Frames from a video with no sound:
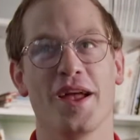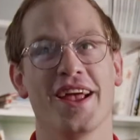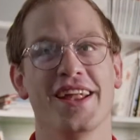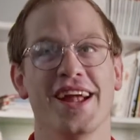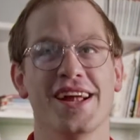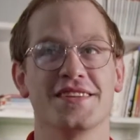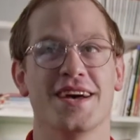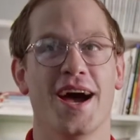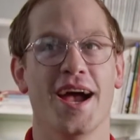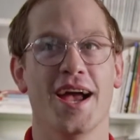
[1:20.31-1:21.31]
Reagan Nance.
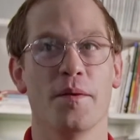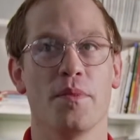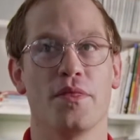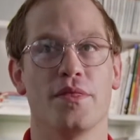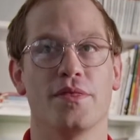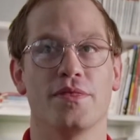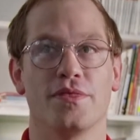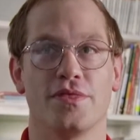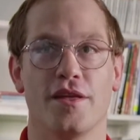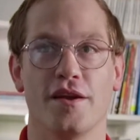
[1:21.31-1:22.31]
I am
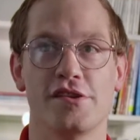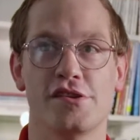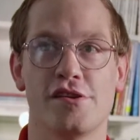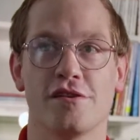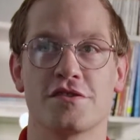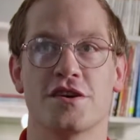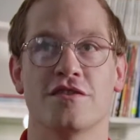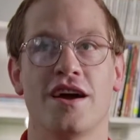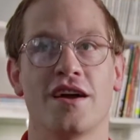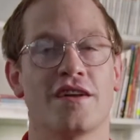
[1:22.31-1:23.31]
32 years
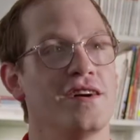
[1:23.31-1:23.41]
old. I go